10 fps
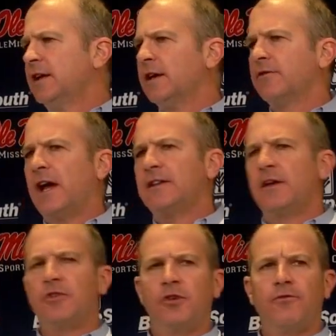of guys
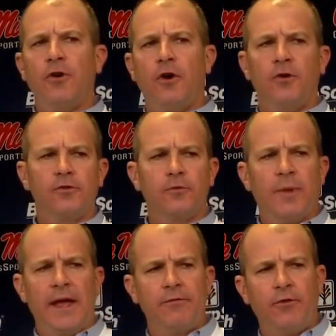having good falls or
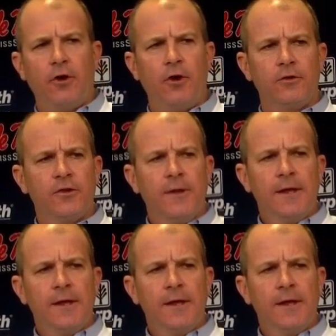bad falls.